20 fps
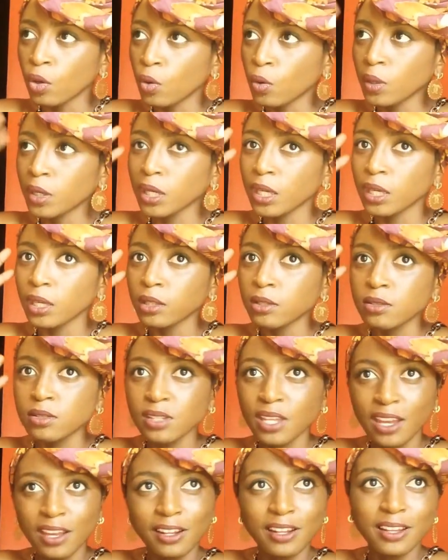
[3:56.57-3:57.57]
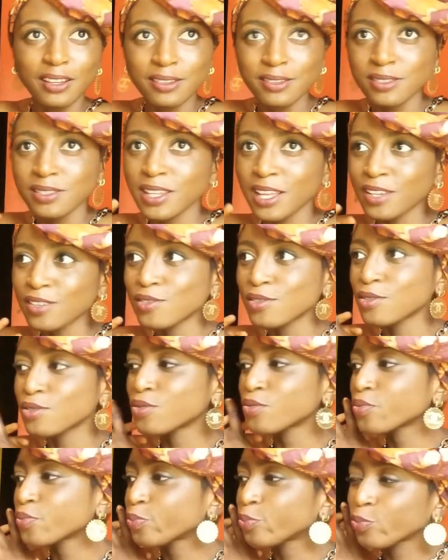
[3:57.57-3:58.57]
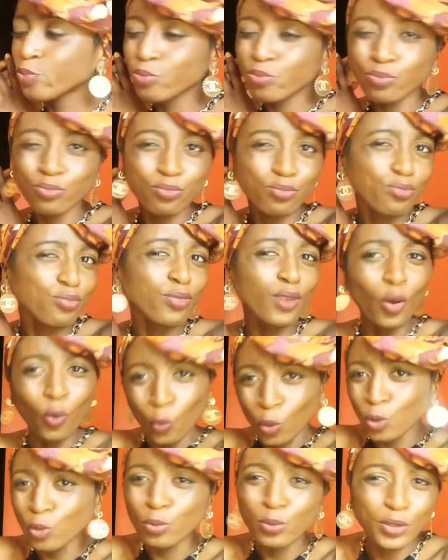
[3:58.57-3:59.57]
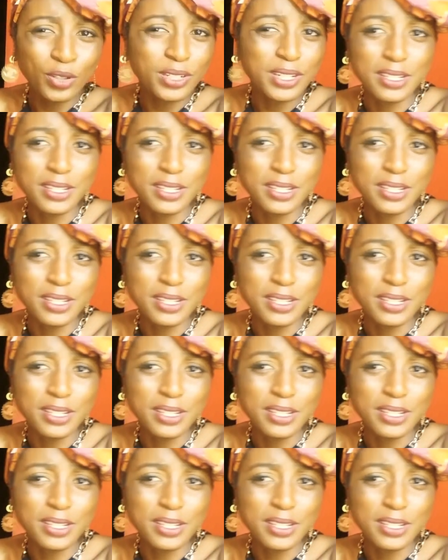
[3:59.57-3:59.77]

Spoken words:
Okay, style lines, that's what will be